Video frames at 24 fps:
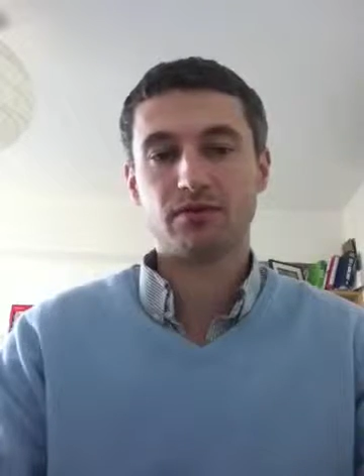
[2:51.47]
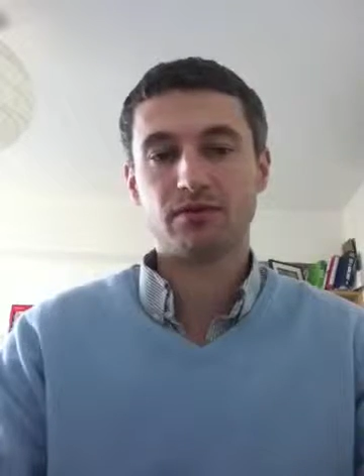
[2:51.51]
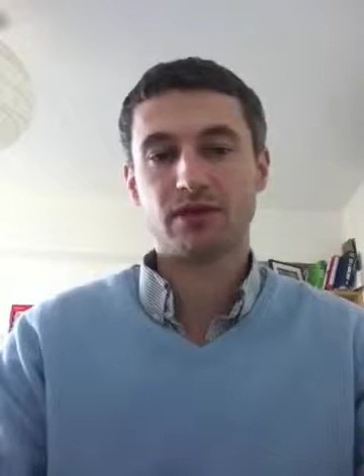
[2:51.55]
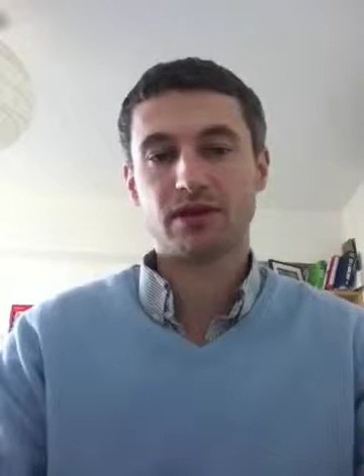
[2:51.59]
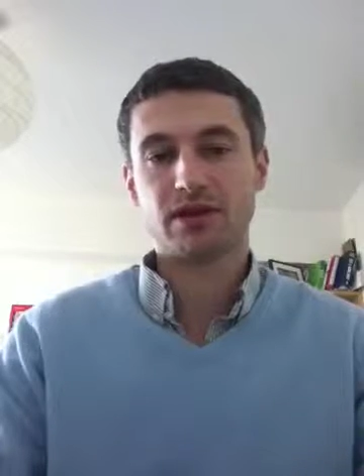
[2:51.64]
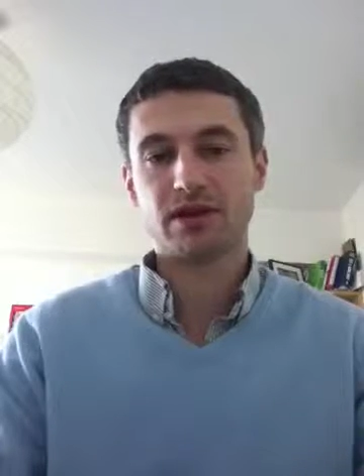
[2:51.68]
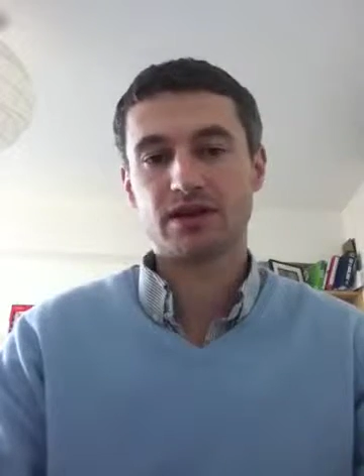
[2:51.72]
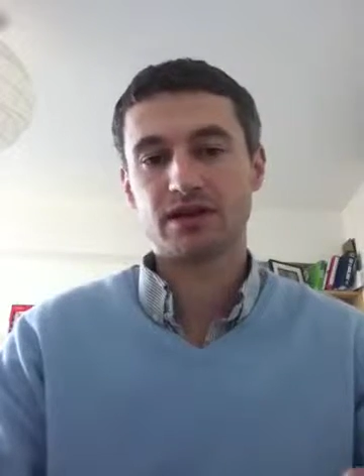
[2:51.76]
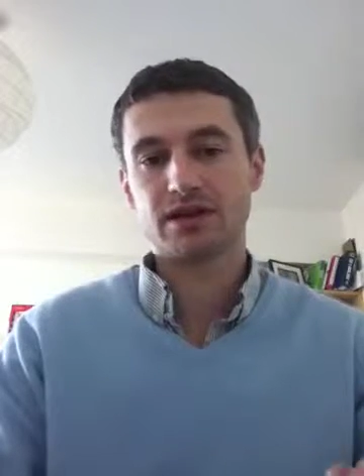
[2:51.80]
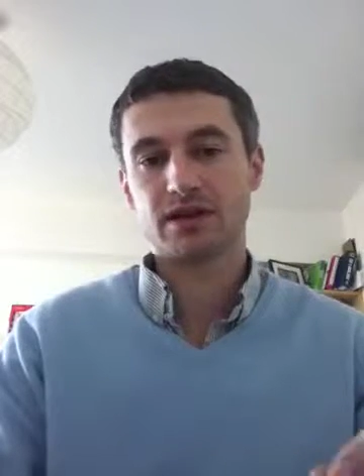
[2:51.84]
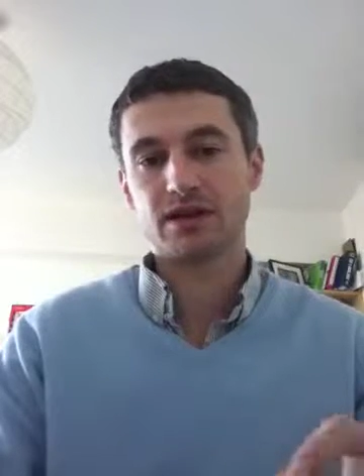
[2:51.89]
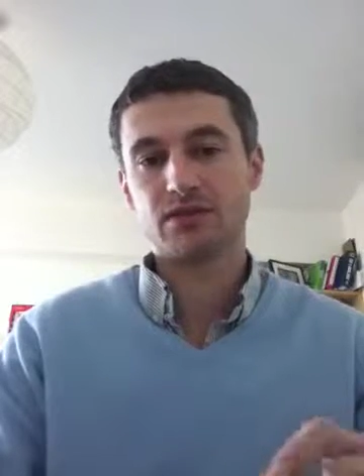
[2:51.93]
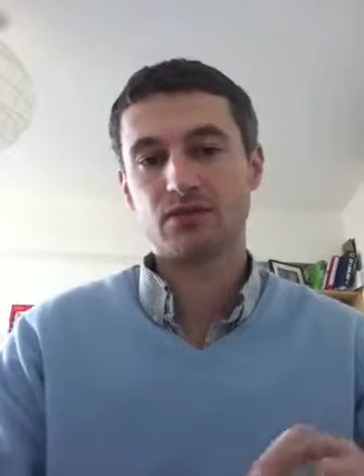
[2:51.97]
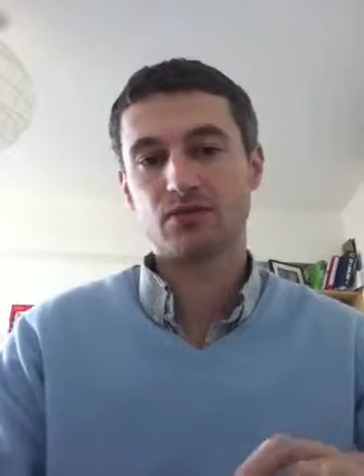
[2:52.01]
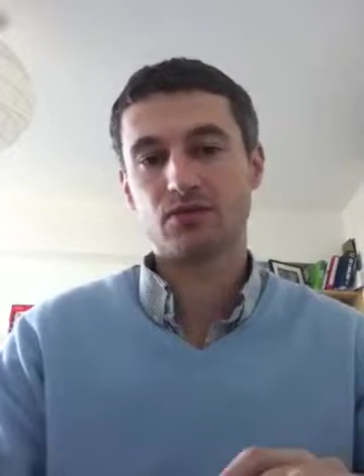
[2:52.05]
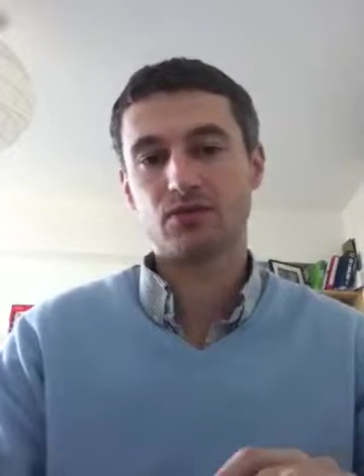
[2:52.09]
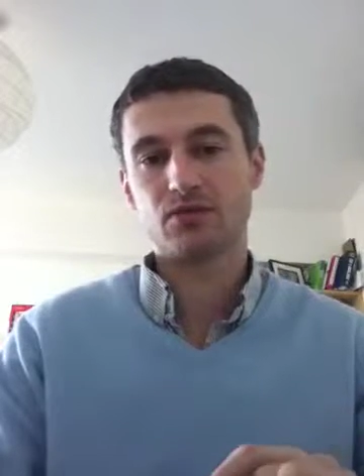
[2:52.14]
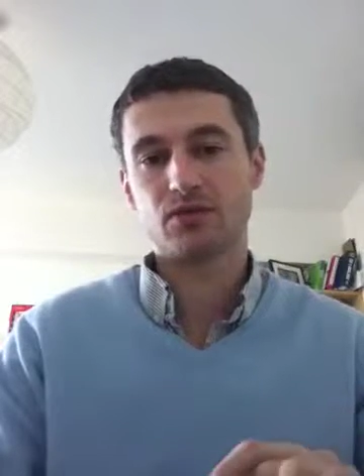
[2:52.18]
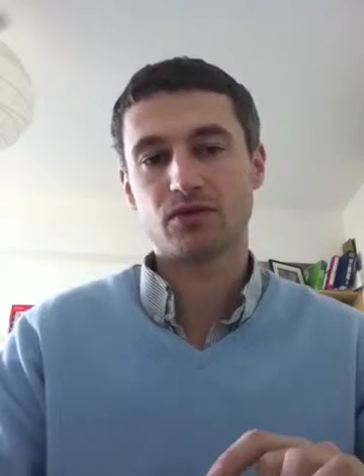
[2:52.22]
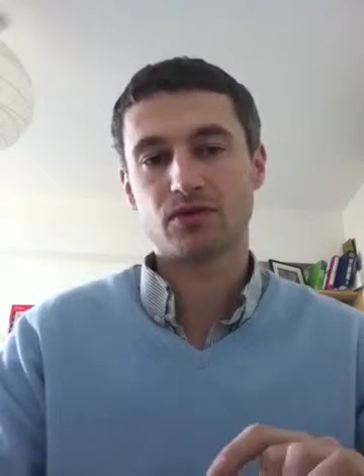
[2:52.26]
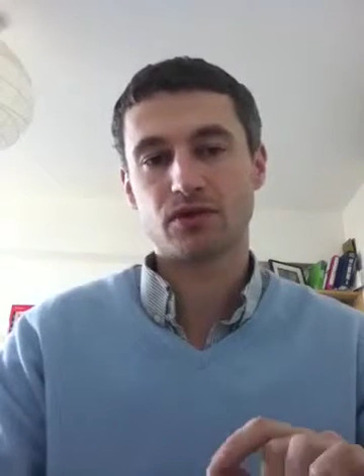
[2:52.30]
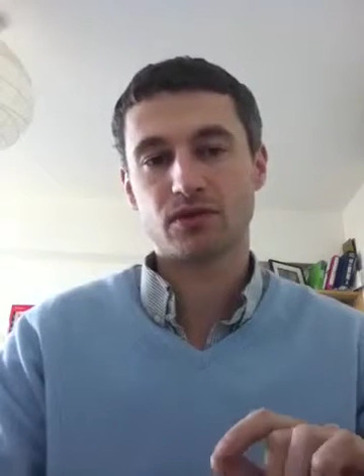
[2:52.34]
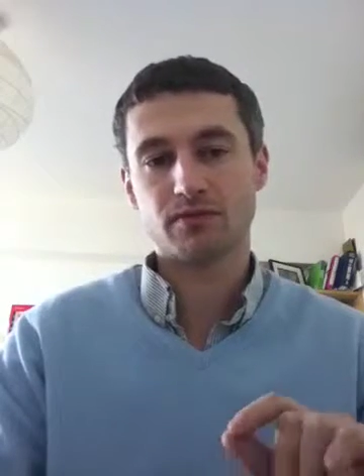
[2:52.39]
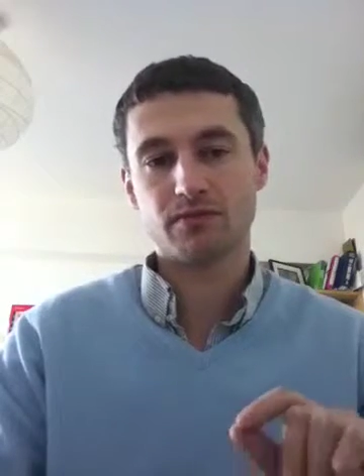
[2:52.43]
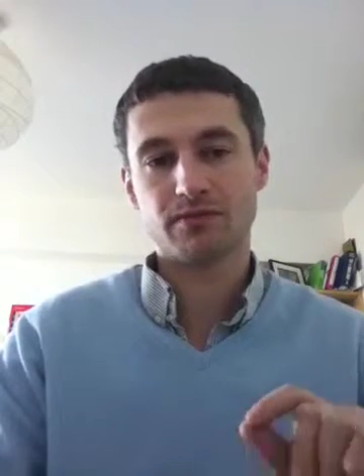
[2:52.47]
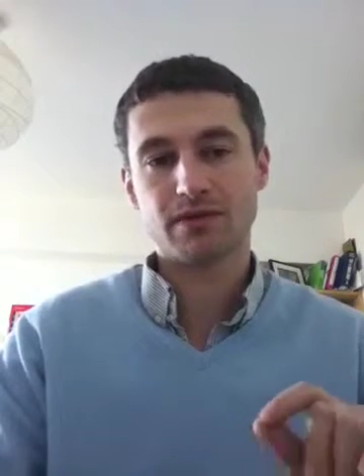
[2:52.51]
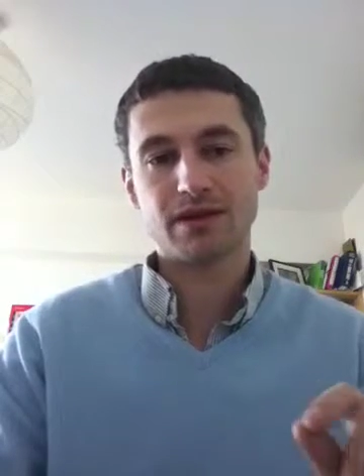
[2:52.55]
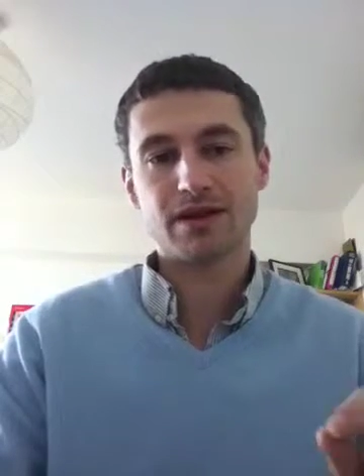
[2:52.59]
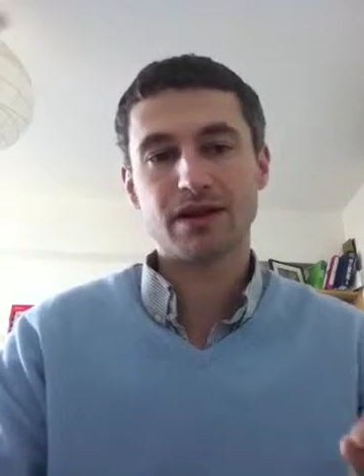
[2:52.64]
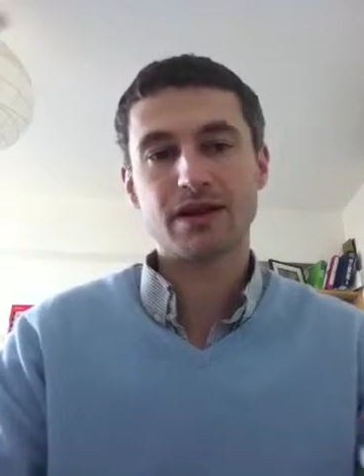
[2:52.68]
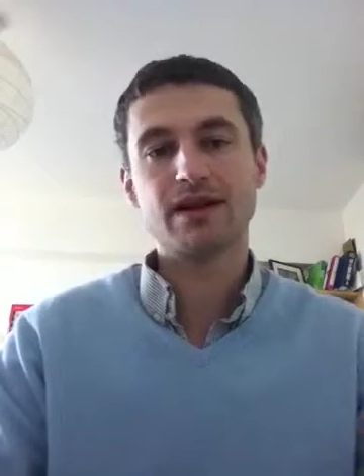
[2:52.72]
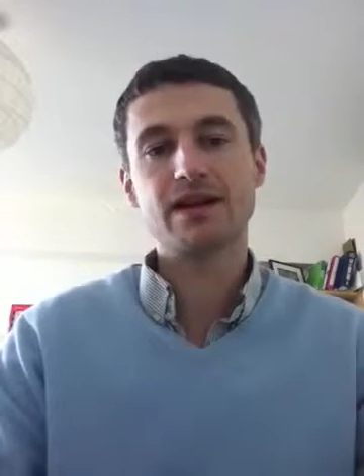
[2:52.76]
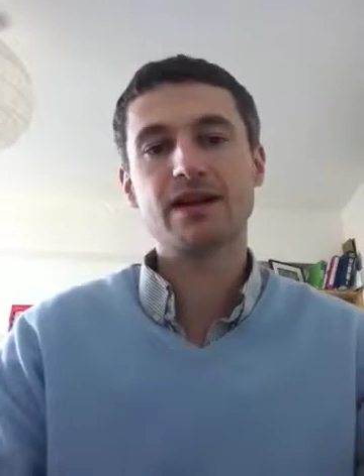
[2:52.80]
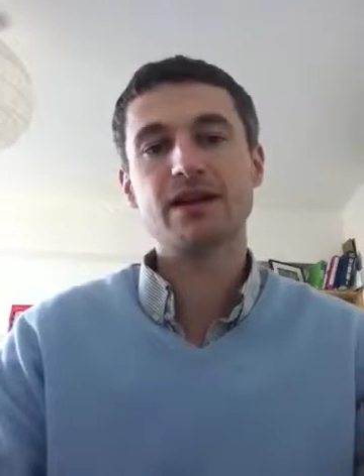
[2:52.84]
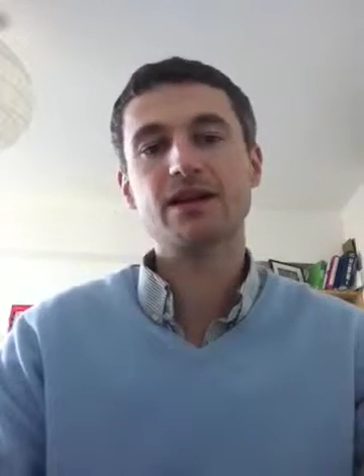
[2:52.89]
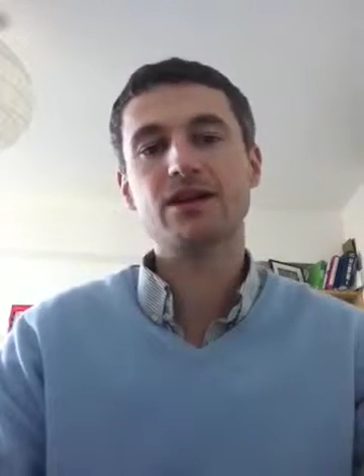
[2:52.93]
because this will
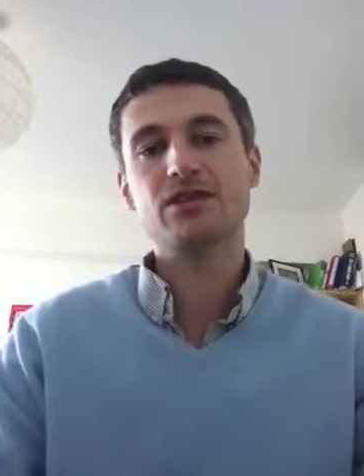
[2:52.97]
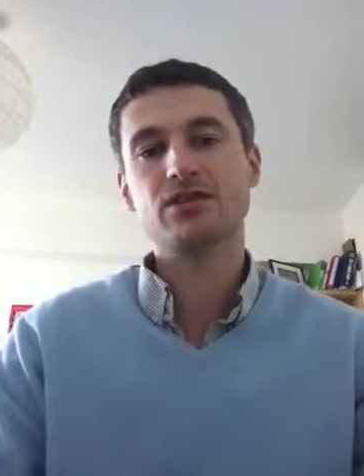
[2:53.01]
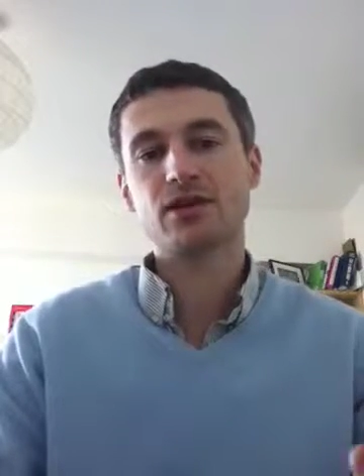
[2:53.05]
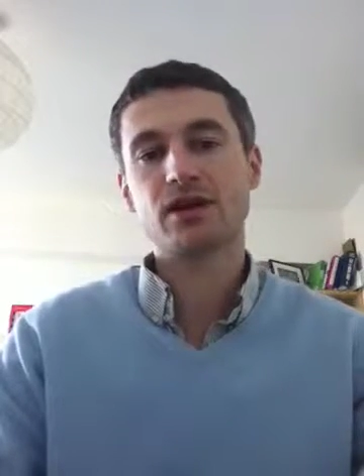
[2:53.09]
completely